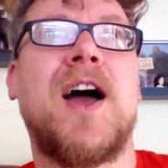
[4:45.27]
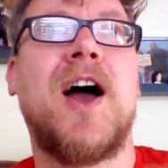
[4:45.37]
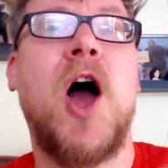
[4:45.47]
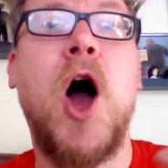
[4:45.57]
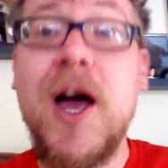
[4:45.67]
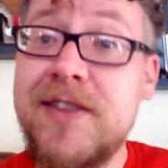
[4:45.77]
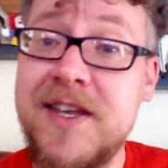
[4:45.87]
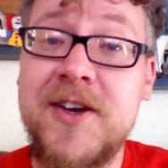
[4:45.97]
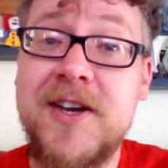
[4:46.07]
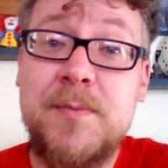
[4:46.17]
I think
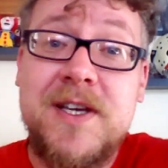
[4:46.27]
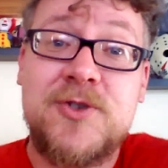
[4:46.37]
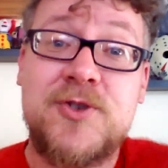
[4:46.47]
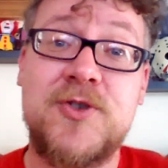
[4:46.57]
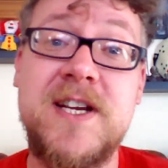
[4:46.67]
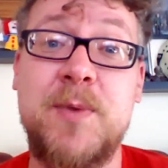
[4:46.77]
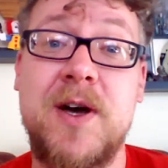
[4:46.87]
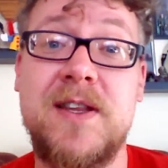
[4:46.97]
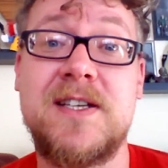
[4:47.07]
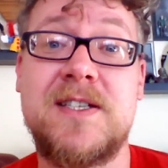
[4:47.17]
you're going to be intrigued by
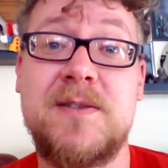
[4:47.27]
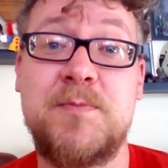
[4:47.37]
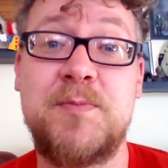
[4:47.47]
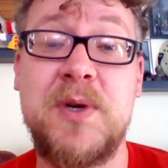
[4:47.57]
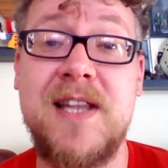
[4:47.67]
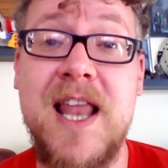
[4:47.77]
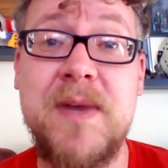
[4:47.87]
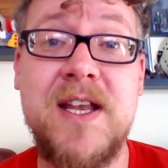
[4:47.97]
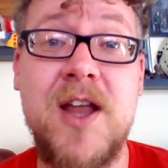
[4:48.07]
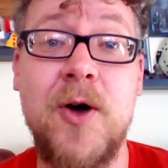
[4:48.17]
this, but let me
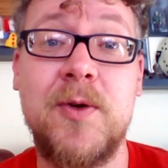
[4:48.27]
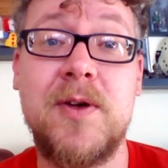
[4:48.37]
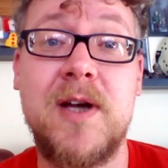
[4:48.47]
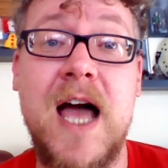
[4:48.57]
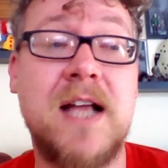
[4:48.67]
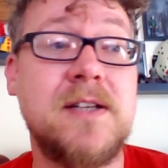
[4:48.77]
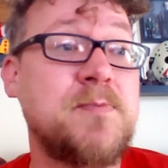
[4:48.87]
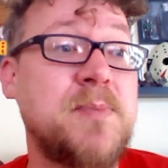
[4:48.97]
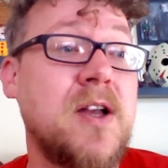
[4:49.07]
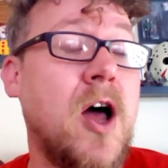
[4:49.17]
know. And
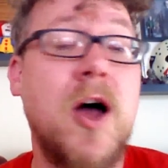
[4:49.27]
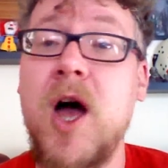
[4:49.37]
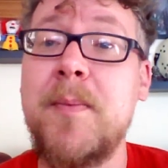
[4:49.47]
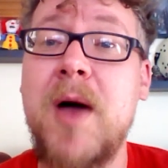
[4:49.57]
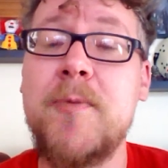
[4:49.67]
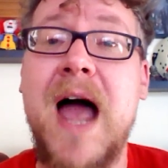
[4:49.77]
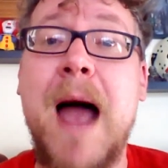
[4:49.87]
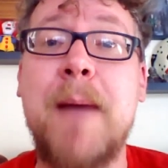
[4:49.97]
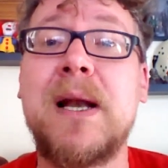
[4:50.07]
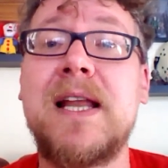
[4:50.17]
but I'm
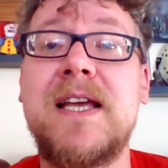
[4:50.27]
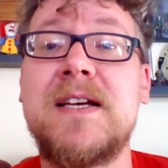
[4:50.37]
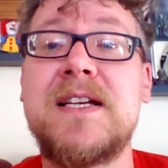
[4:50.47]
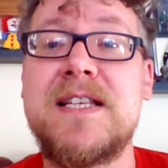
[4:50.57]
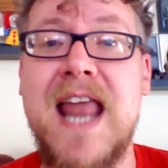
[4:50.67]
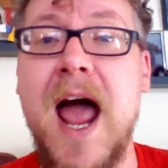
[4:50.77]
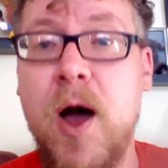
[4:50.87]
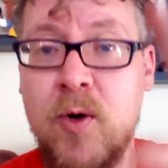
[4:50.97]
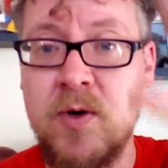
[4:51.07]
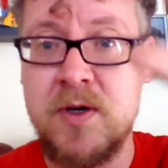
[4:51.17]
happily
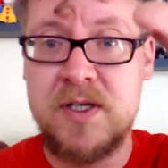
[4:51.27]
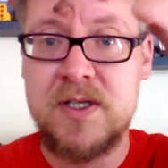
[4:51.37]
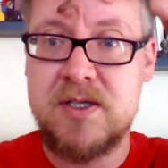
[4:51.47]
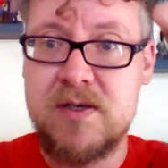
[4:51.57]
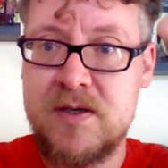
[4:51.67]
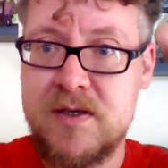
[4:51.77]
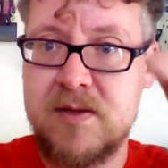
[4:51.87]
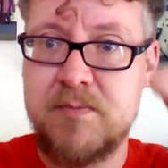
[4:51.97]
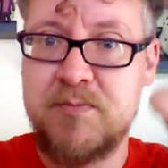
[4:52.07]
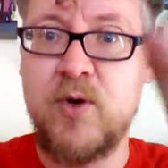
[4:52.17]
now
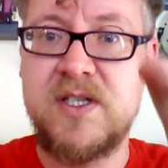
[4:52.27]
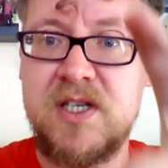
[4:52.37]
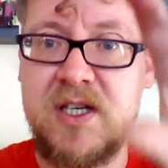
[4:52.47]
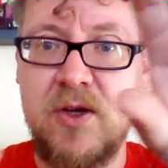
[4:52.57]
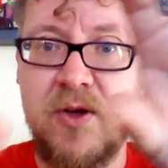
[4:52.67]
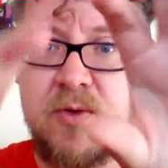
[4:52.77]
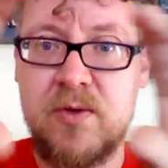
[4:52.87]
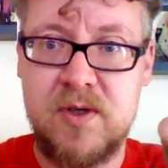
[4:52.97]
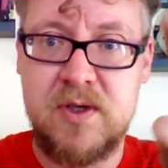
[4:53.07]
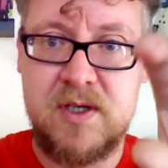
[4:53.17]
pointing you,
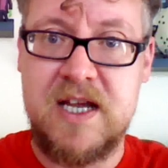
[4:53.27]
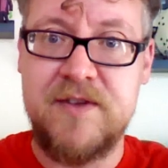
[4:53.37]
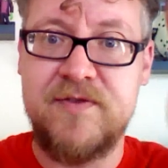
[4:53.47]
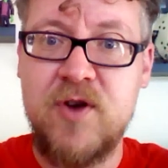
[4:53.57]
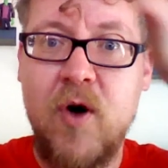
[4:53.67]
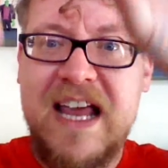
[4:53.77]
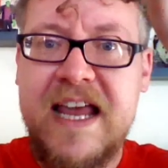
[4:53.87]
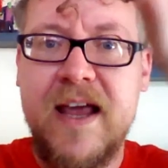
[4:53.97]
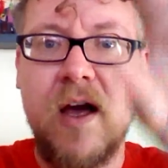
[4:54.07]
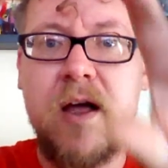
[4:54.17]
if not
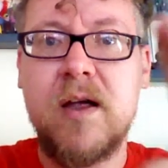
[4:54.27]
here,